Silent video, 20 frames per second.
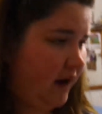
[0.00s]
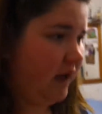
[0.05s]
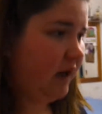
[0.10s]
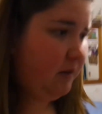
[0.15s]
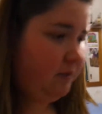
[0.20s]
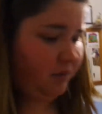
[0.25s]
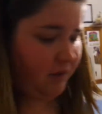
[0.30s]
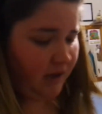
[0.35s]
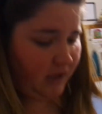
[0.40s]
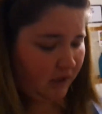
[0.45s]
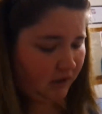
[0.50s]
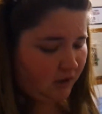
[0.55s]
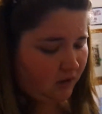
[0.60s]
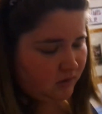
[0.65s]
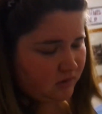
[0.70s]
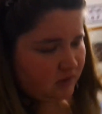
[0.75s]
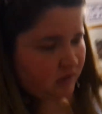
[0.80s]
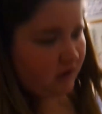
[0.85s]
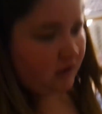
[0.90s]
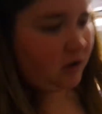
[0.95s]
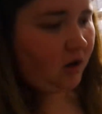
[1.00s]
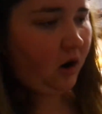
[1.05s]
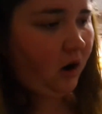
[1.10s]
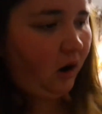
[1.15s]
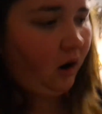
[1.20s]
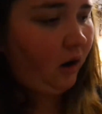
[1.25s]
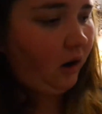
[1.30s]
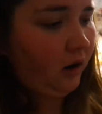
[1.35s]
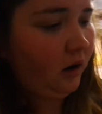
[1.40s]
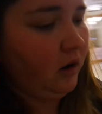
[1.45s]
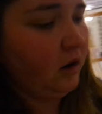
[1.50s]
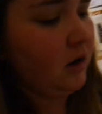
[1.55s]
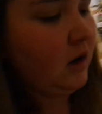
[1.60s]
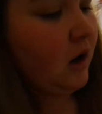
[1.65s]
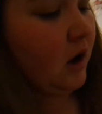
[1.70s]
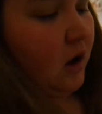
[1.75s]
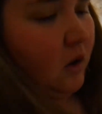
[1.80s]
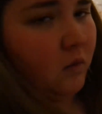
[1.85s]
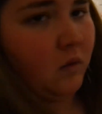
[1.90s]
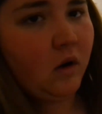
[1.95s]
I had a bloody nose in the car
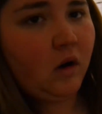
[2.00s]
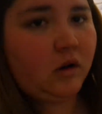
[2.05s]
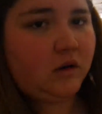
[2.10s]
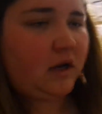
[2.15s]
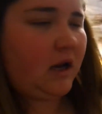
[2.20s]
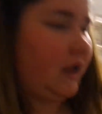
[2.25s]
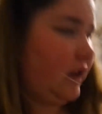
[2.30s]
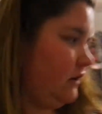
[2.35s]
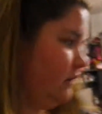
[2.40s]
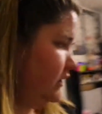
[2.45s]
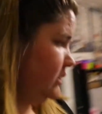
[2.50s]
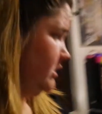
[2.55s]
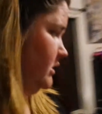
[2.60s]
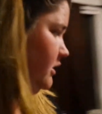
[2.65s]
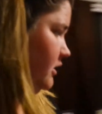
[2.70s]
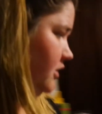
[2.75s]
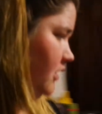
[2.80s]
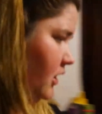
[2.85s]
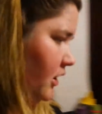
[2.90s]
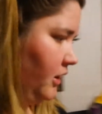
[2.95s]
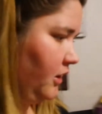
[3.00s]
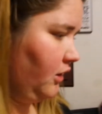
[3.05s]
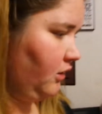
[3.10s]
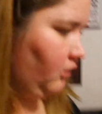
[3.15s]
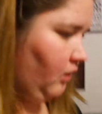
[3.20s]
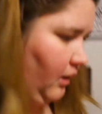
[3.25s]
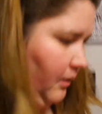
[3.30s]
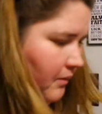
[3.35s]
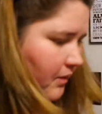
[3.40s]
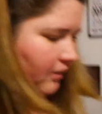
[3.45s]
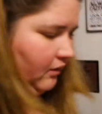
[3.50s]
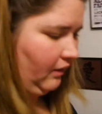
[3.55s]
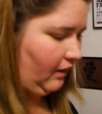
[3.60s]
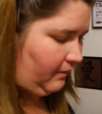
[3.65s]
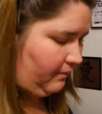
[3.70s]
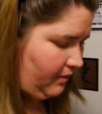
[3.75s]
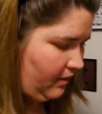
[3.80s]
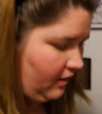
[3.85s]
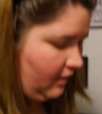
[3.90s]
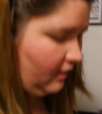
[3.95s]
while Tyler was in there talking to Grandma and
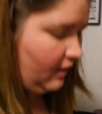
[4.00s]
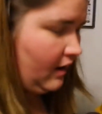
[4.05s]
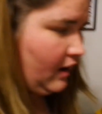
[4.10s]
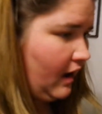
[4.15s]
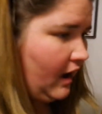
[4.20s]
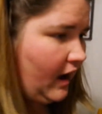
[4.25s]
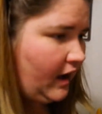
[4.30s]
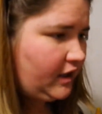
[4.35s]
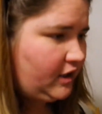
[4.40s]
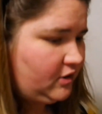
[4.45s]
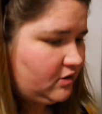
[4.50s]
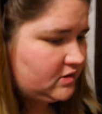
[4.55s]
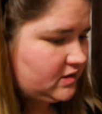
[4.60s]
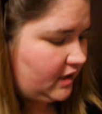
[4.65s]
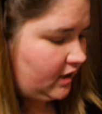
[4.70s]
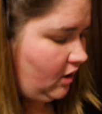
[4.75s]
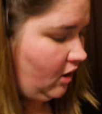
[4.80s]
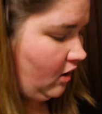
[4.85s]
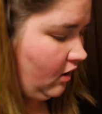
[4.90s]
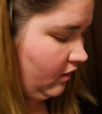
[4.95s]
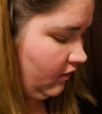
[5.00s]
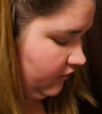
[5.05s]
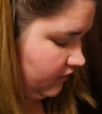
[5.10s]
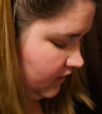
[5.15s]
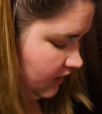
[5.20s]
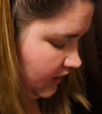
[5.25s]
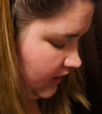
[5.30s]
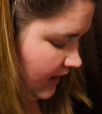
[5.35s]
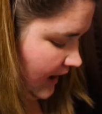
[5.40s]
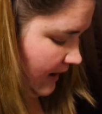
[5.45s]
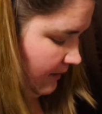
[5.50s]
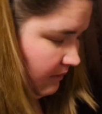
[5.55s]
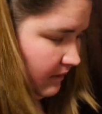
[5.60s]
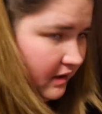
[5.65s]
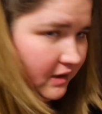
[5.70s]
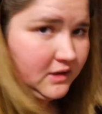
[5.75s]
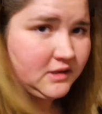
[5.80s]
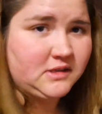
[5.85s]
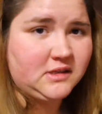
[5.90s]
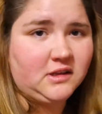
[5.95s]
Grandpa. I used, like, all of the
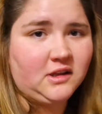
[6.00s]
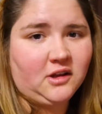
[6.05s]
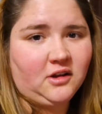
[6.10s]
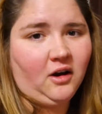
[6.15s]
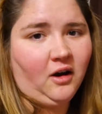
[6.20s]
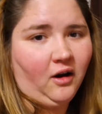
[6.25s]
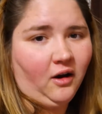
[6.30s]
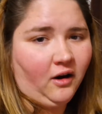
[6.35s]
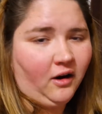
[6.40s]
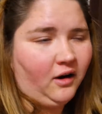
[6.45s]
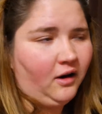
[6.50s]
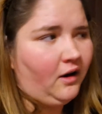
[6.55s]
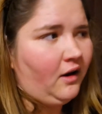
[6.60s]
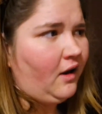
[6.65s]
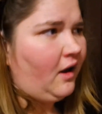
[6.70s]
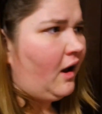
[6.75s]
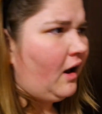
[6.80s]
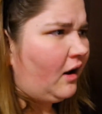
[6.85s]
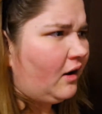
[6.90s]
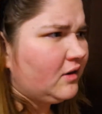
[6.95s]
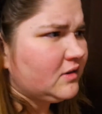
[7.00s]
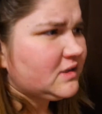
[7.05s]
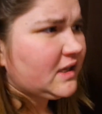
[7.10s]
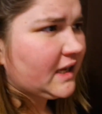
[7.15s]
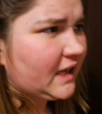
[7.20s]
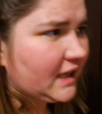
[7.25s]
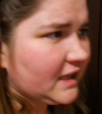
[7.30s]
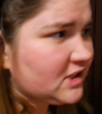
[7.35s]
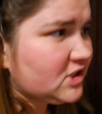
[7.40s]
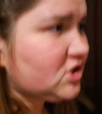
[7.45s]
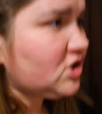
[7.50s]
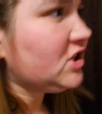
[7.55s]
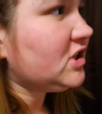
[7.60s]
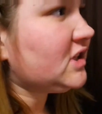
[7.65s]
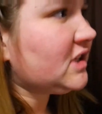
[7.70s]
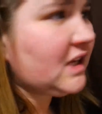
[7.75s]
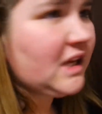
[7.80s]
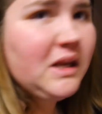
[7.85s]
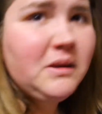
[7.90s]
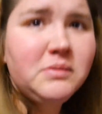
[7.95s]
napkins in the car. I was like, it
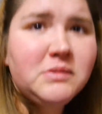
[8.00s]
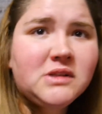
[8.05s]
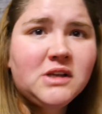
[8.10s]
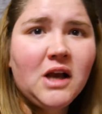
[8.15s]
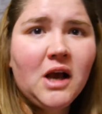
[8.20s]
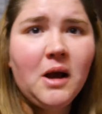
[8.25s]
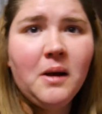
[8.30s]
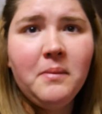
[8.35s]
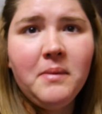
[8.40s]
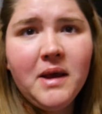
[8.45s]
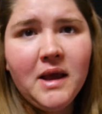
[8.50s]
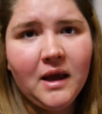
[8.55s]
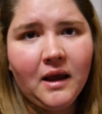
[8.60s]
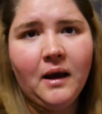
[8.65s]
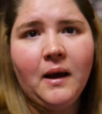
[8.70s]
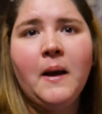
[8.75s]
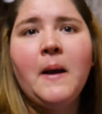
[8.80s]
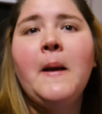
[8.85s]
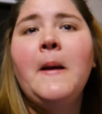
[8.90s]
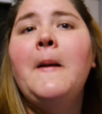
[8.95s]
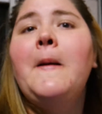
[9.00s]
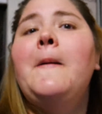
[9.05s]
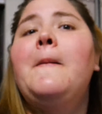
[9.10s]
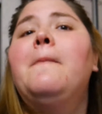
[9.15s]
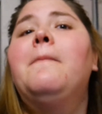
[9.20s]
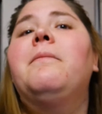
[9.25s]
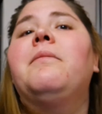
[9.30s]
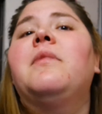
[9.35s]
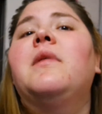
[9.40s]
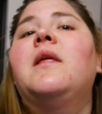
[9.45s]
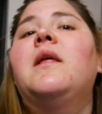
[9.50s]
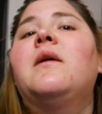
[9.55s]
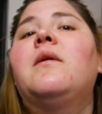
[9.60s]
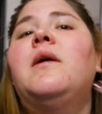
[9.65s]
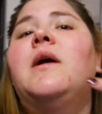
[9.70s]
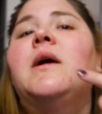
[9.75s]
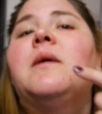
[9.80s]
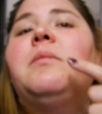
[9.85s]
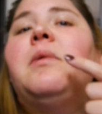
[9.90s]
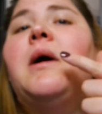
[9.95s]
just keeps coming. Like,
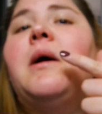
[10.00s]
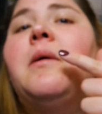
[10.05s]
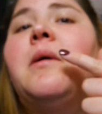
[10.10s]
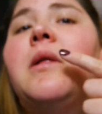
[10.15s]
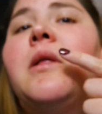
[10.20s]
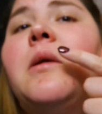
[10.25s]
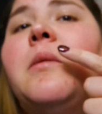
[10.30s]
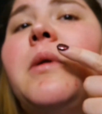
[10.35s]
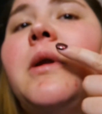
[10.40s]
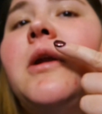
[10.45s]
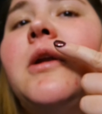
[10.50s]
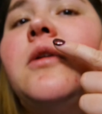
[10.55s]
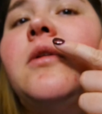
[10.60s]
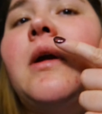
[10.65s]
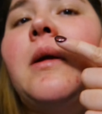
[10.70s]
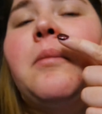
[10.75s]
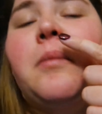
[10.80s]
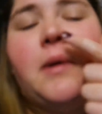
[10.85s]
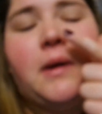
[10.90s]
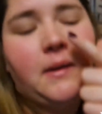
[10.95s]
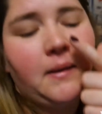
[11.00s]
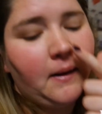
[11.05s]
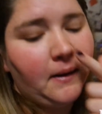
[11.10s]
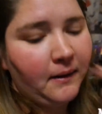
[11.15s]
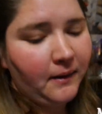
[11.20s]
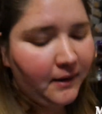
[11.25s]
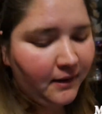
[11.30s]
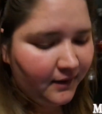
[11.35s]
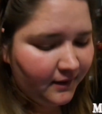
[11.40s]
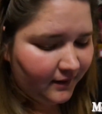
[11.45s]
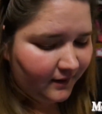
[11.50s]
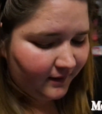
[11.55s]
like probably a little bit of dried blood there.